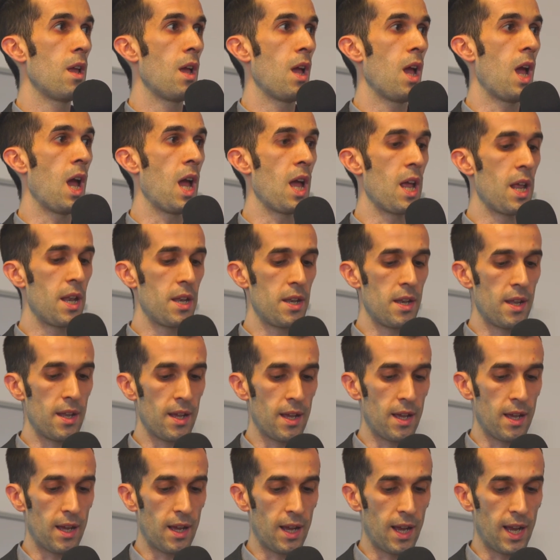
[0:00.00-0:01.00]
And
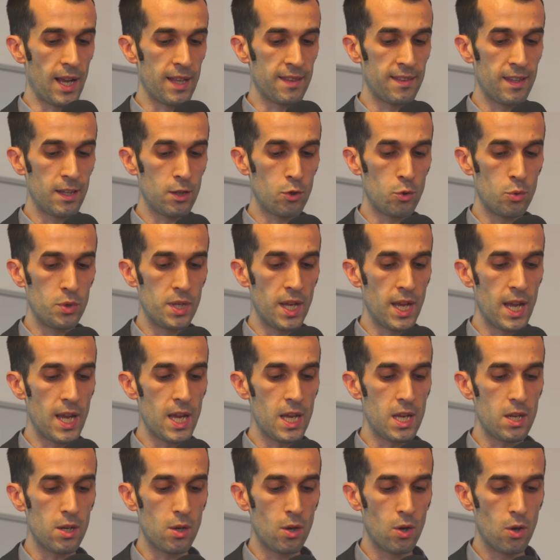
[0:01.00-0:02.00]
I think
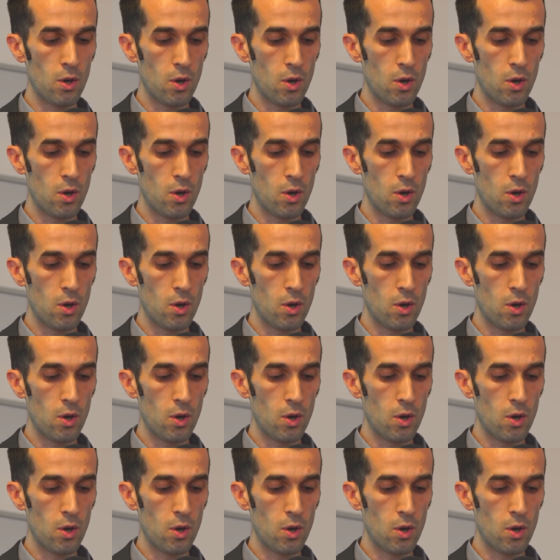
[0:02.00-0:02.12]
today